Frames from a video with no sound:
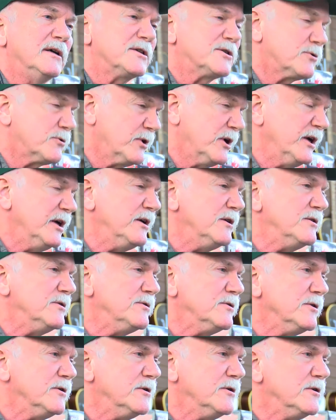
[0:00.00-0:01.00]
the
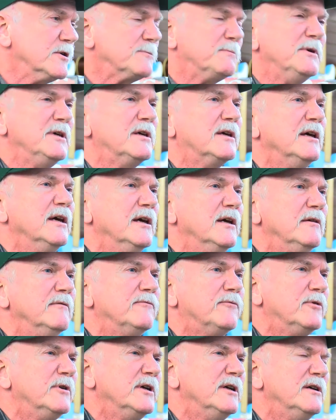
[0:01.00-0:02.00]
strangers became
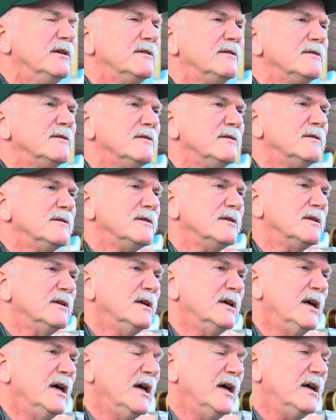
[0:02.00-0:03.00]
friends.
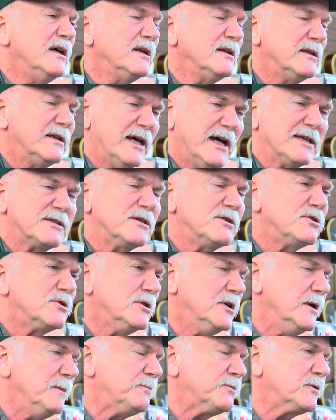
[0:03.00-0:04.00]
And as he
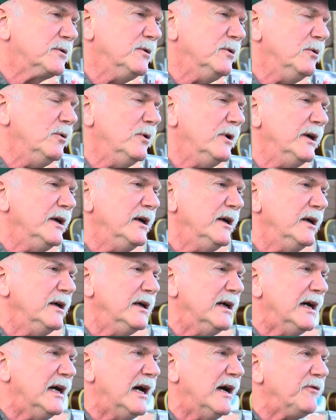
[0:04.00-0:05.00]
chipped
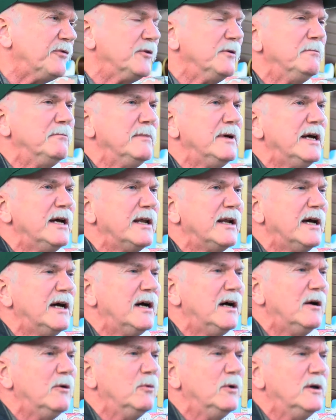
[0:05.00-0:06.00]
away at the man
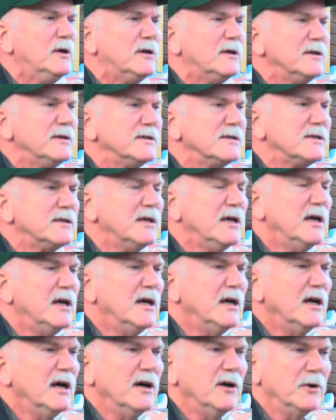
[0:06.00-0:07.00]
I was,
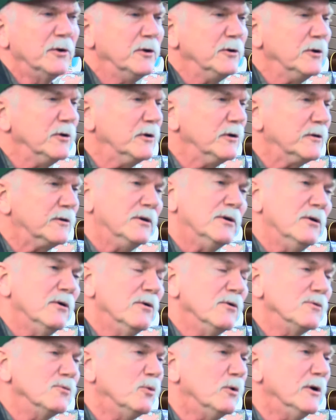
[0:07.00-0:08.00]
I heard
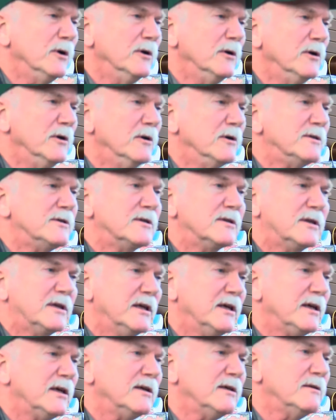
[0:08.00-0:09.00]
those words
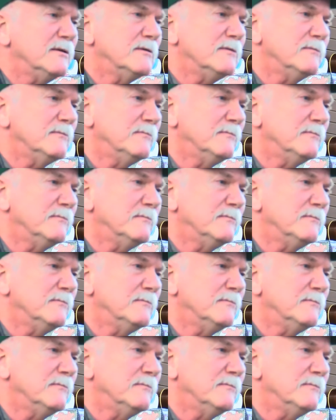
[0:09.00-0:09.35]
again.